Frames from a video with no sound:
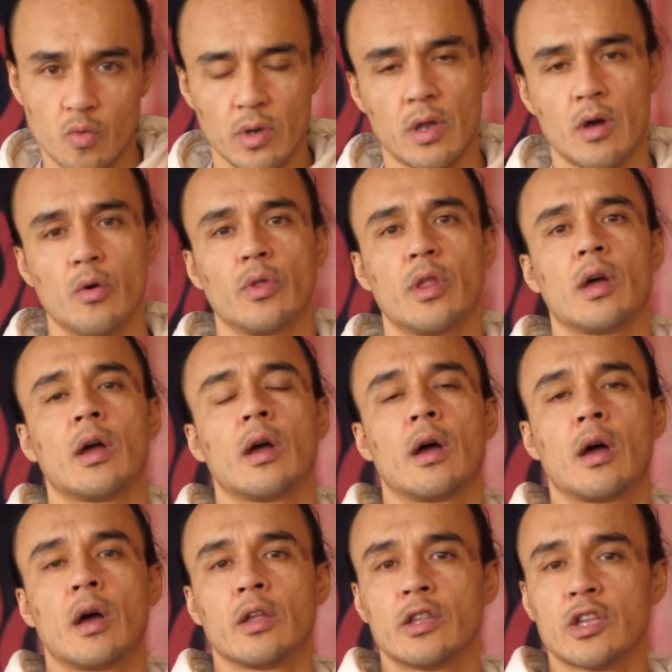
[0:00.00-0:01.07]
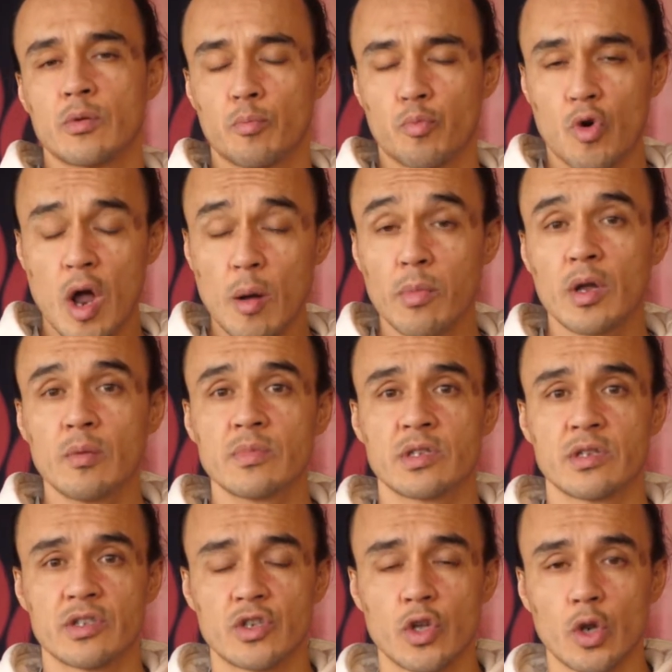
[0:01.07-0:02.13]
who know the
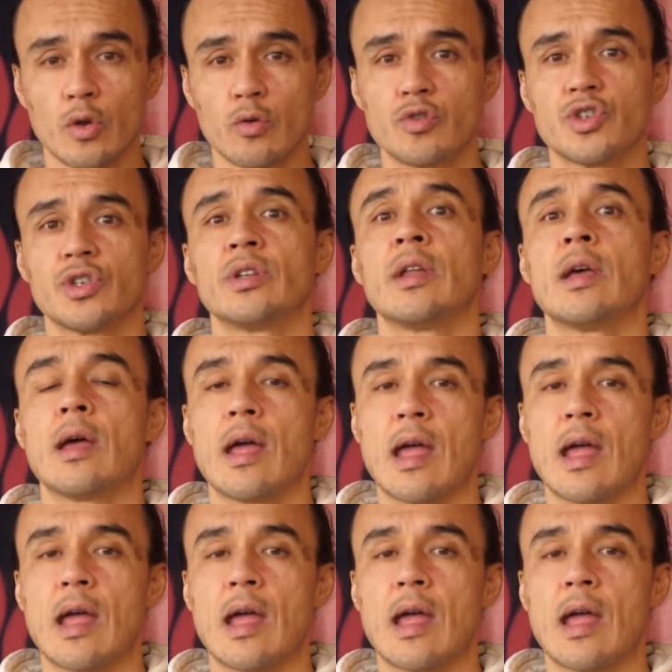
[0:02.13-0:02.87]
problems, the solution,